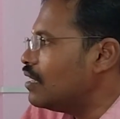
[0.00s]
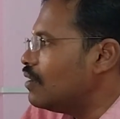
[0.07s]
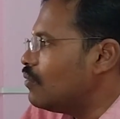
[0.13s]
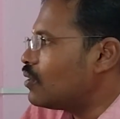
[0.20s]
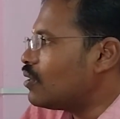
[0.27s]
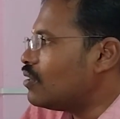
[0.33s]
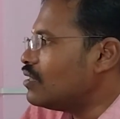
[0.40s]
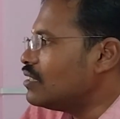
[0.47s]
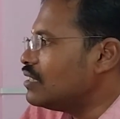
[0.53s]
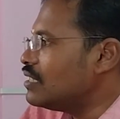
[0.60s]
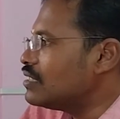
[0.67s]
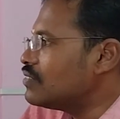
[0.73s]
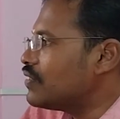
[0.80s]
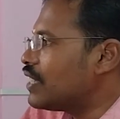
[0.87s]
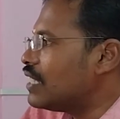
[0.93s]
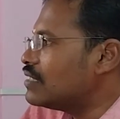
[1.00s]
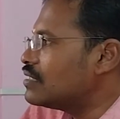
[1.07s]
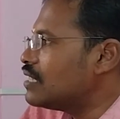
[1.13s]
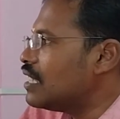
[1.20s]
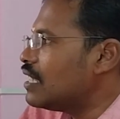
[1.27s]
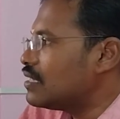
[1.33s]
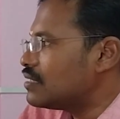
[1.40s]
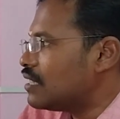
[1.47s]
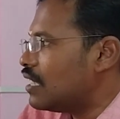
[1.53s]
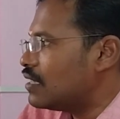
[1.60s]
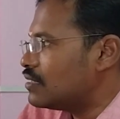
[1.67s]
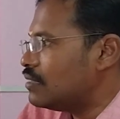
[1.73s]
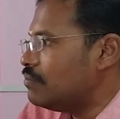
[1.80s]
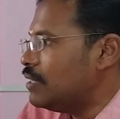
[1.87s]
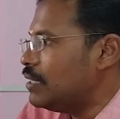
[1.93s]
What are the things we can say as
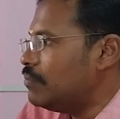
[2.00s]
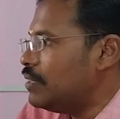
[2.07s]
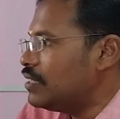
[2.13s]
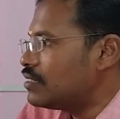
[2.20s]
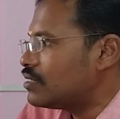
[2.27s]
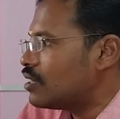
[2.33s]
assembly means?